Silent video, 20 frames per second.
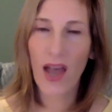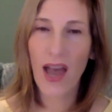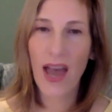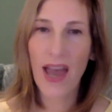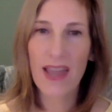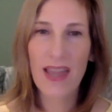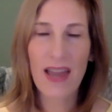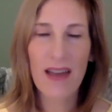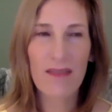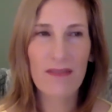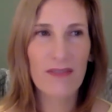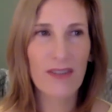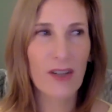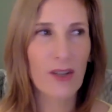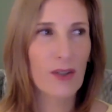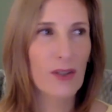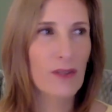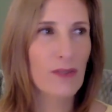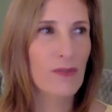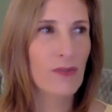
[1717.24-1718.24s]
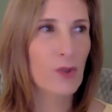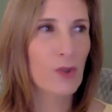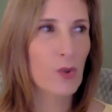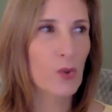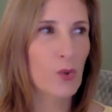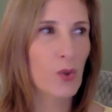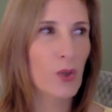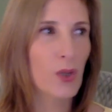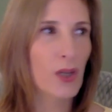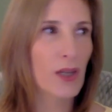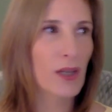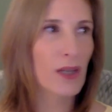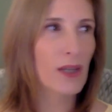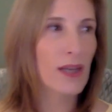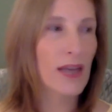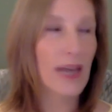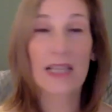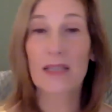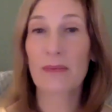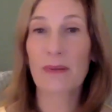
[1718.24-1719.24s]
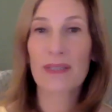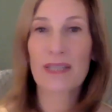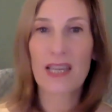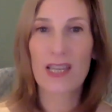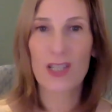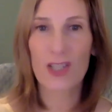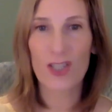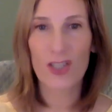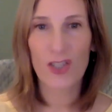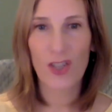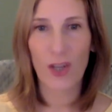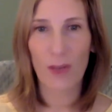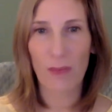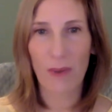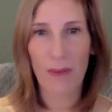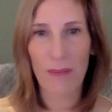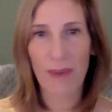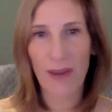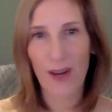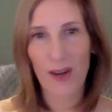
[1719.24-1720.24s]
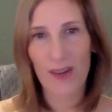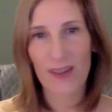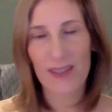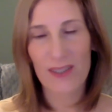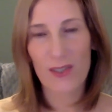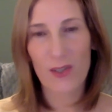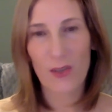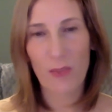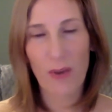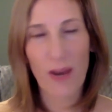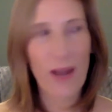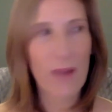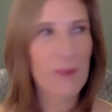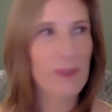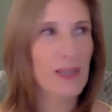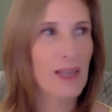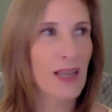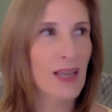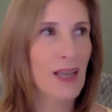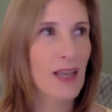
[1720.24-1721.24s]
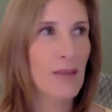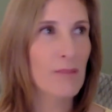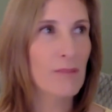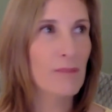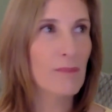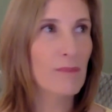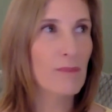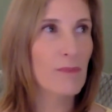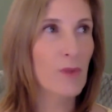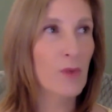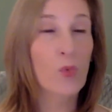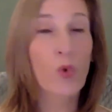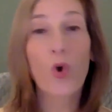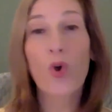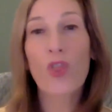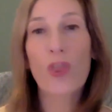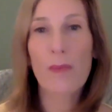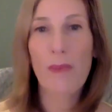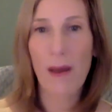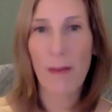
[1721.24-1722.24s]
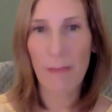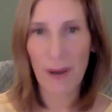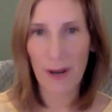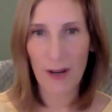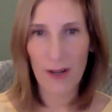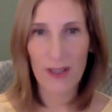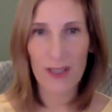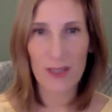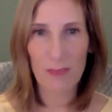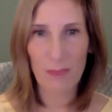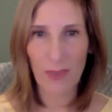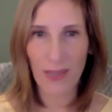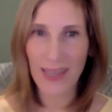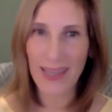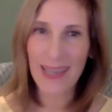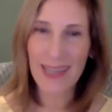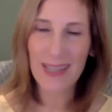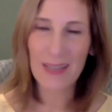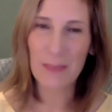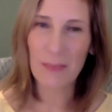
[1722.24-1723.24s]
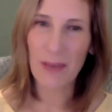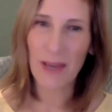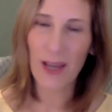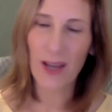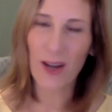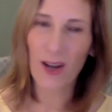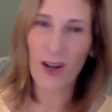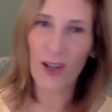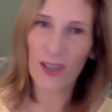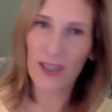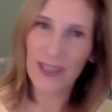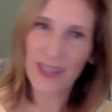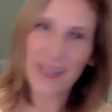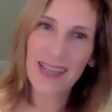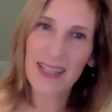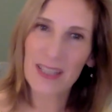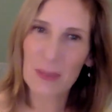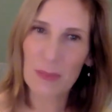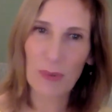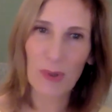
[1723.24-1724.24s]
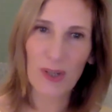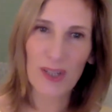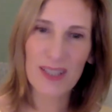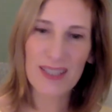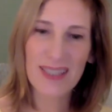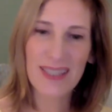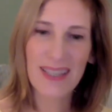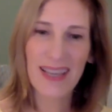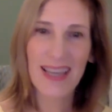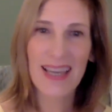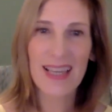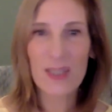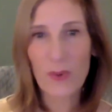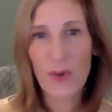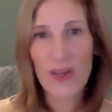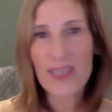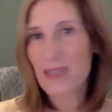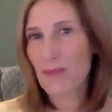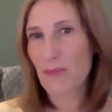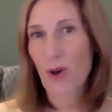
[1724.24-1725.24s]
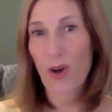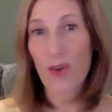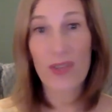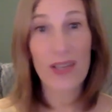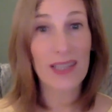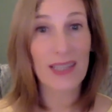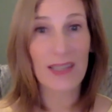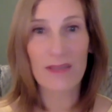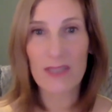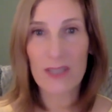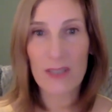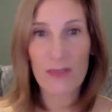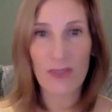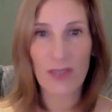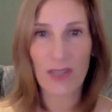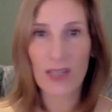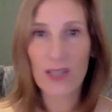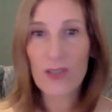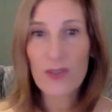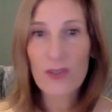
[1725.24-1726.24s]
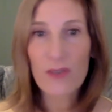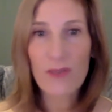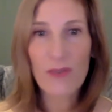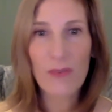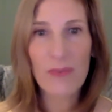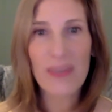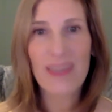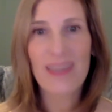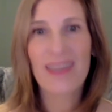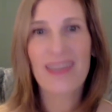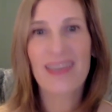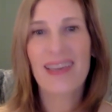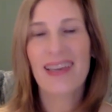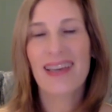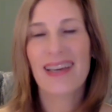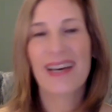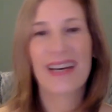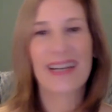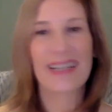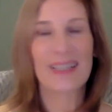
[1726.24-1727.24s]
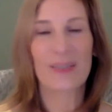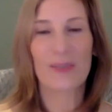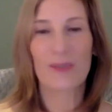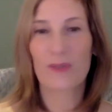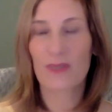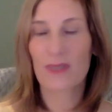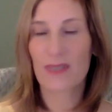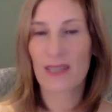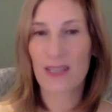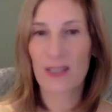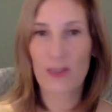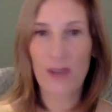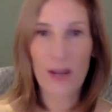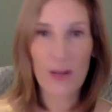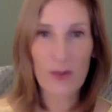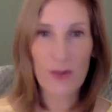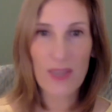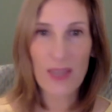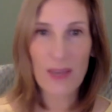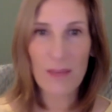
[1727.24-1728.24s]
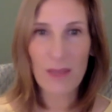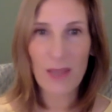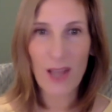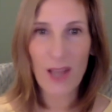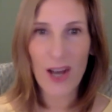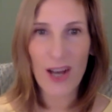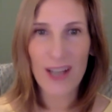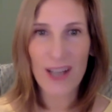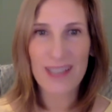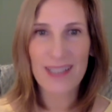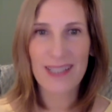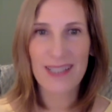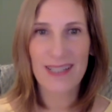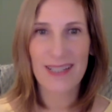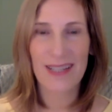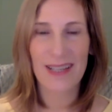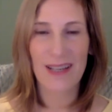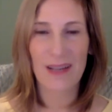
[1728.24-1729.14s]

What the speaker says: I have very few expectations on my parents, or perhaps the role that my parents play in my holiday experience is quite small. They live in a different country from me. I don't interact with them a lot.